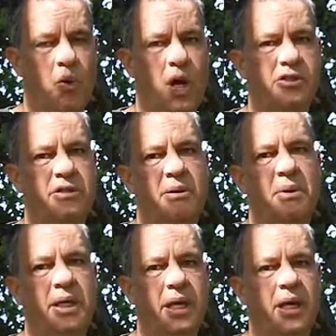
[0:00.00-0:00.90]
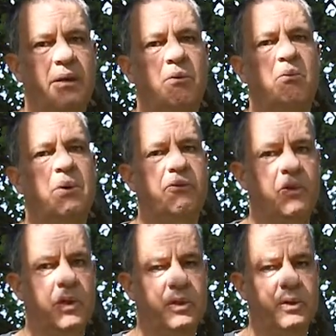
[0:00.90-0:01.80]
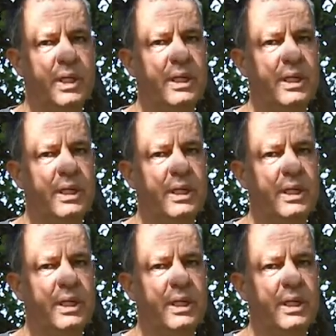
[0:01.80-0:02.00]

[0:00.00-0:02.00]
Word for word: wash them again before you